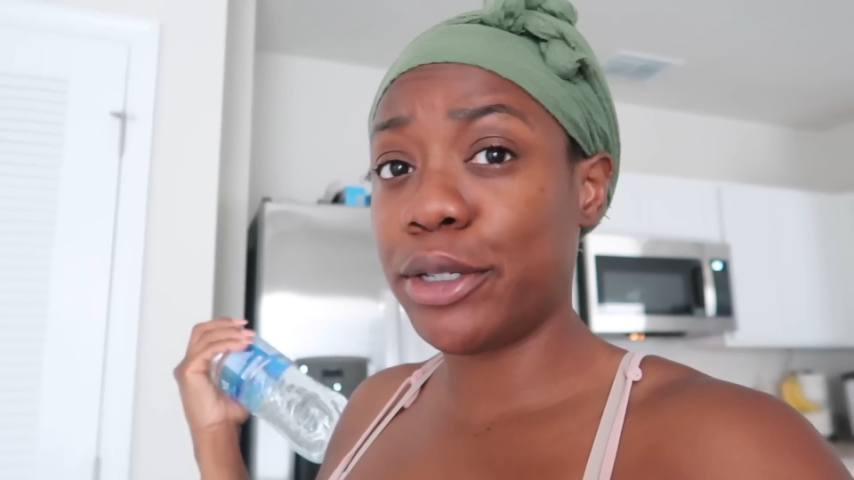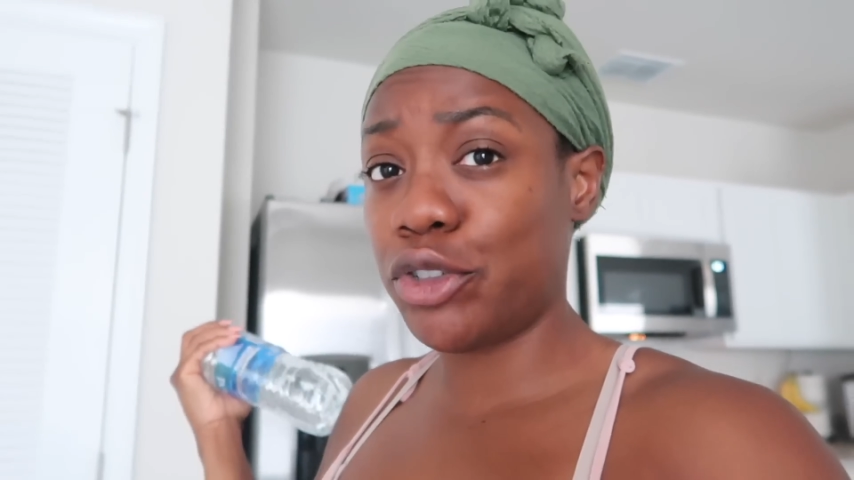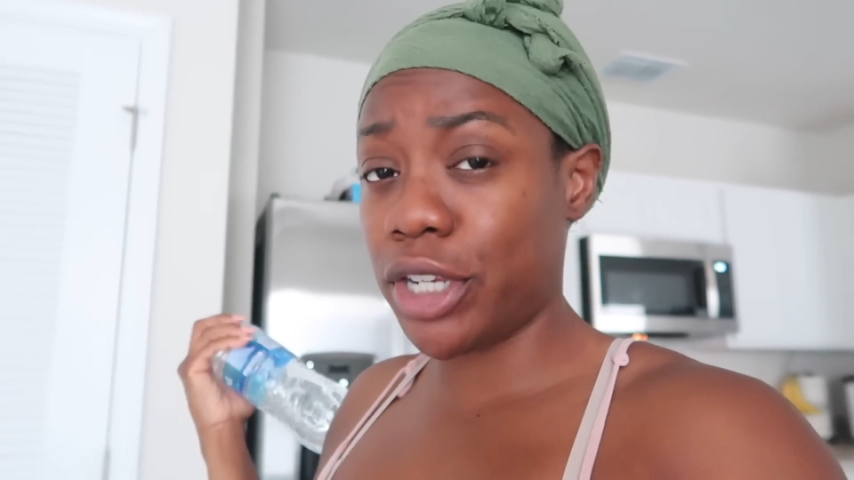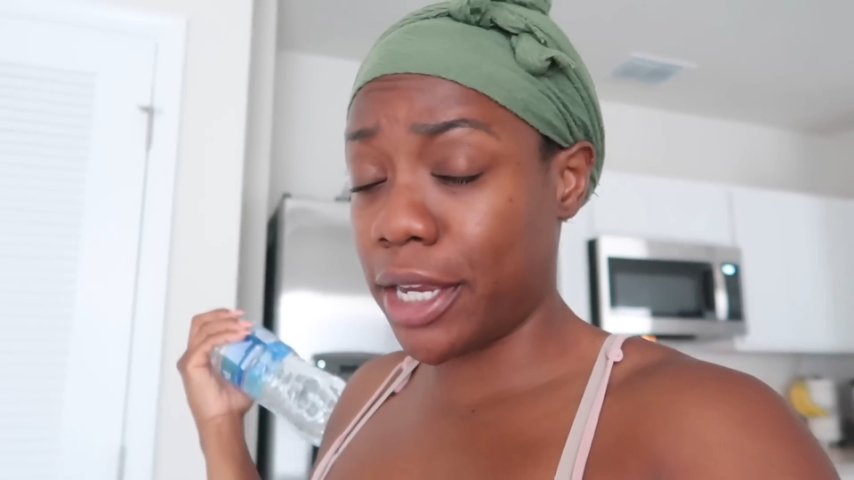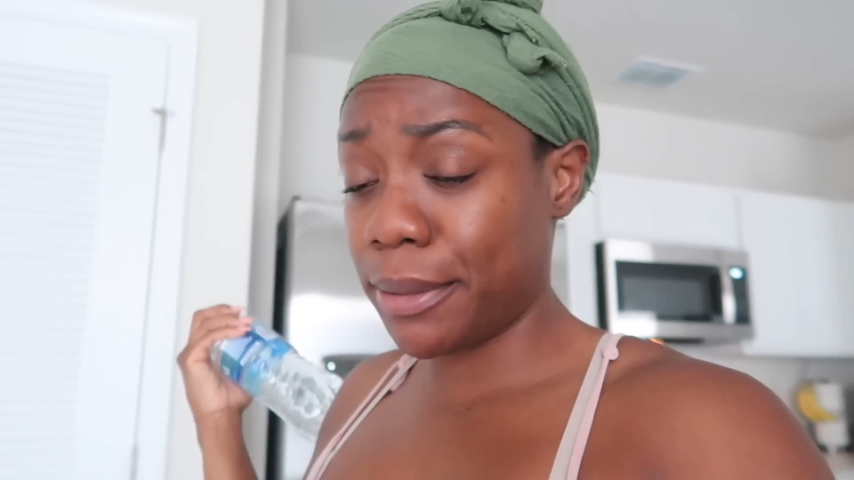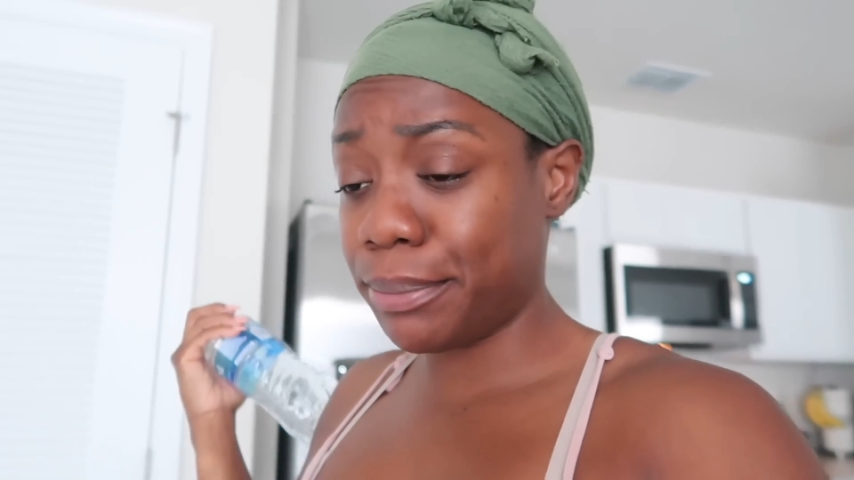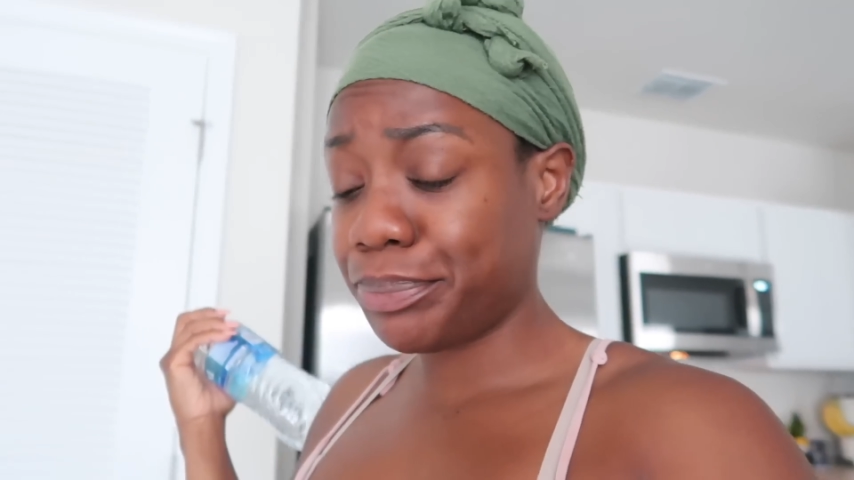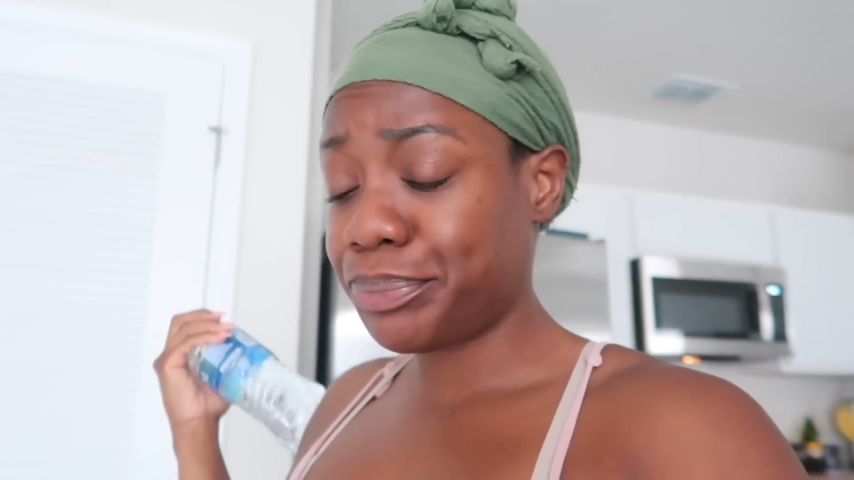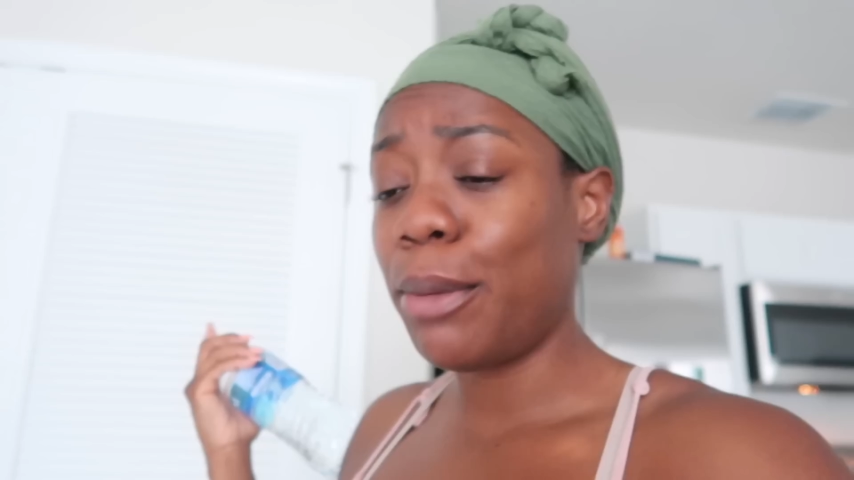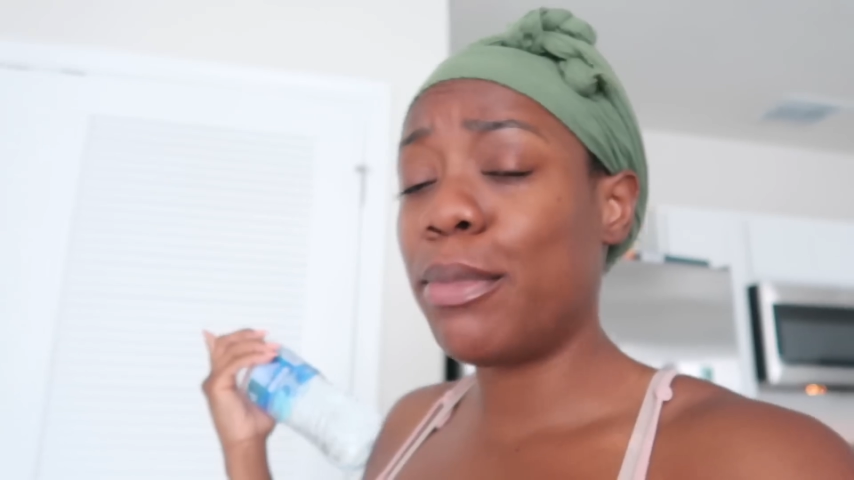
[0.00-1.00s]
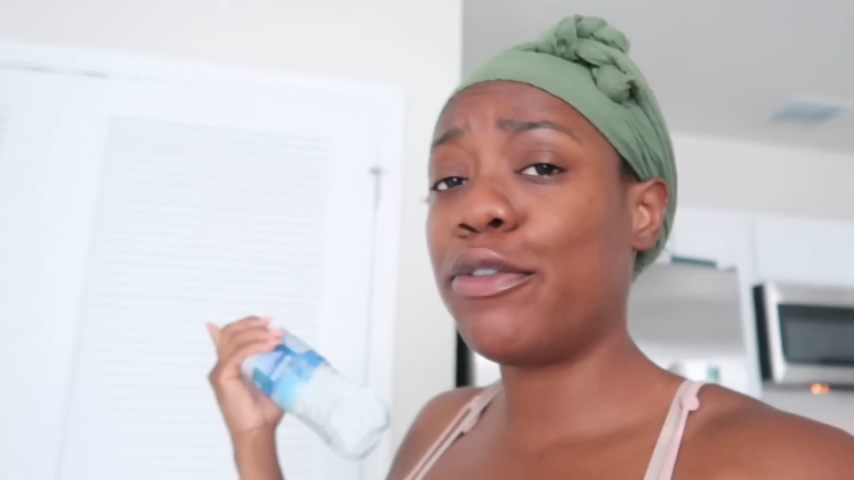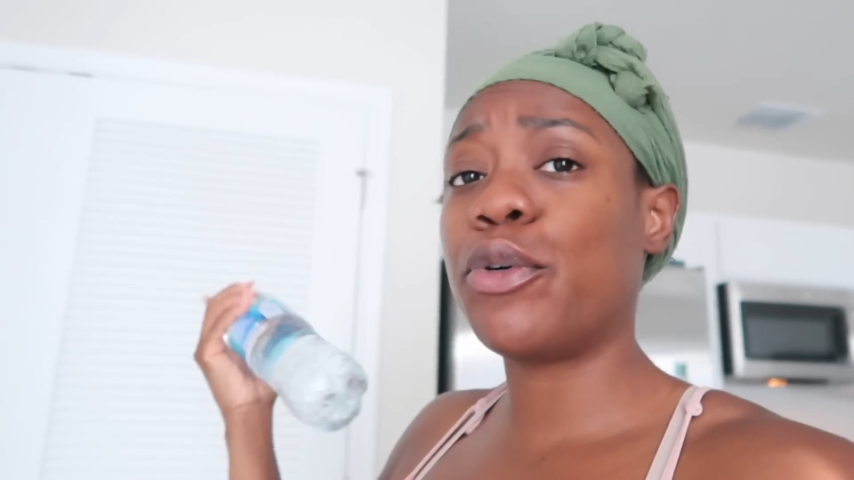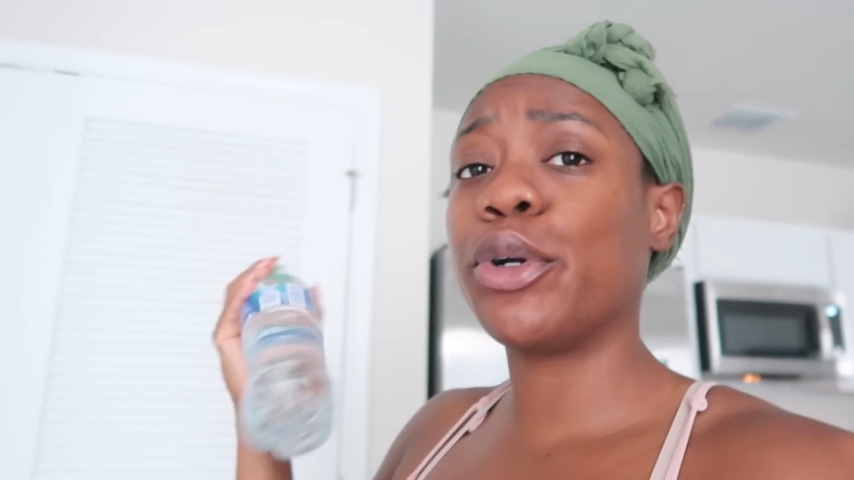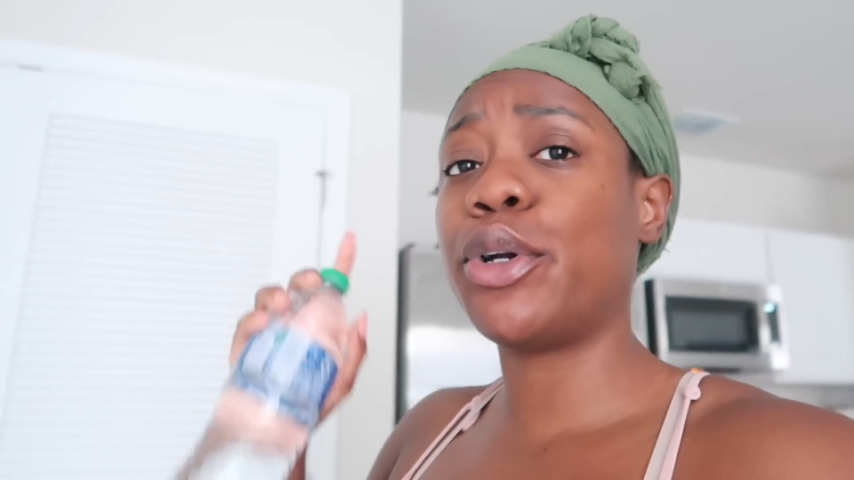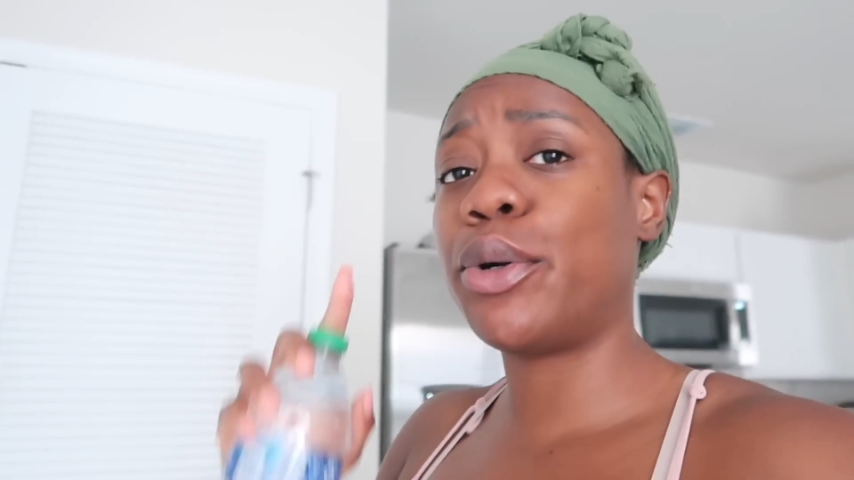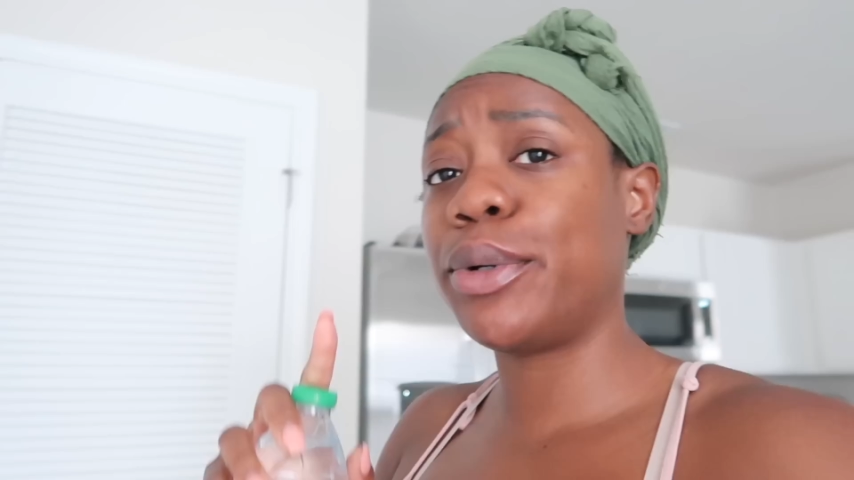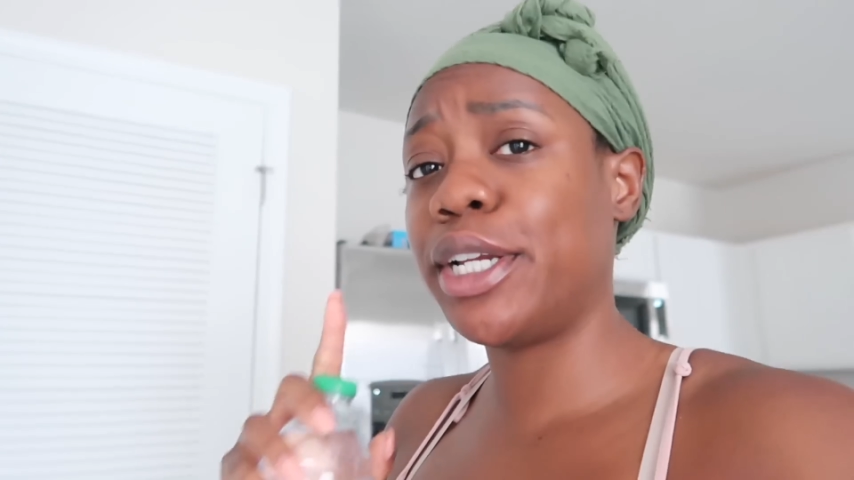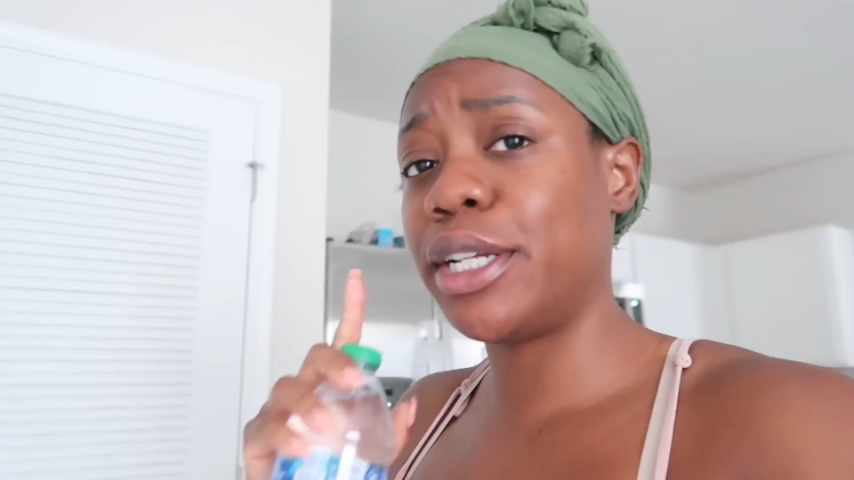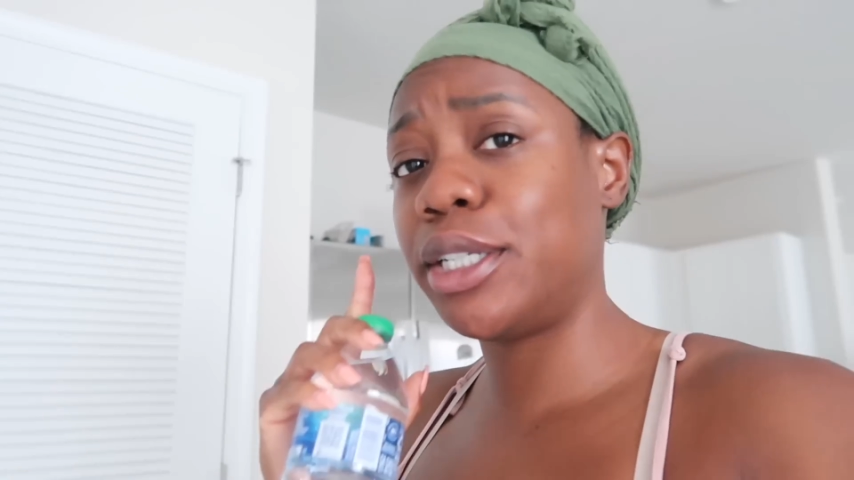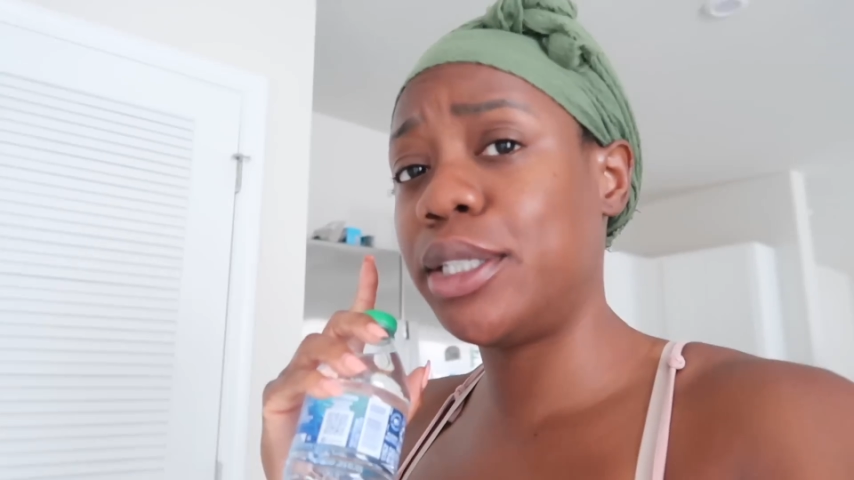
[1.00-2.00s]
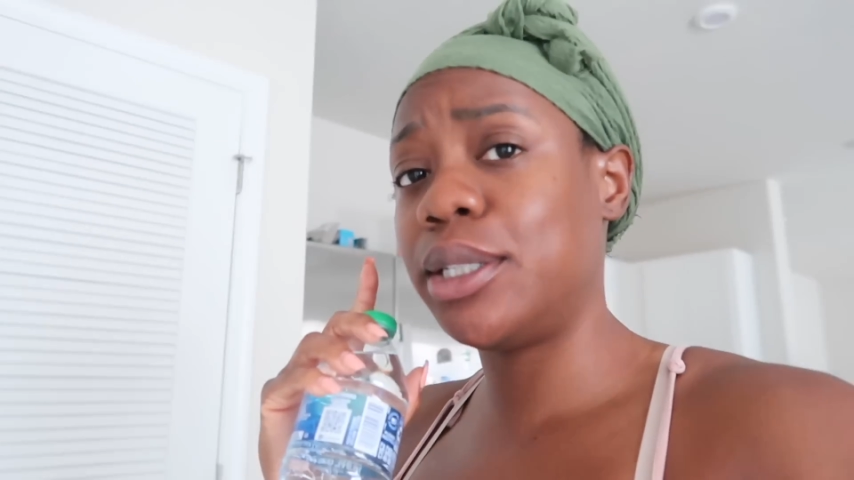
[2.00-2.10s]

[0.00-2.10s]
shape before going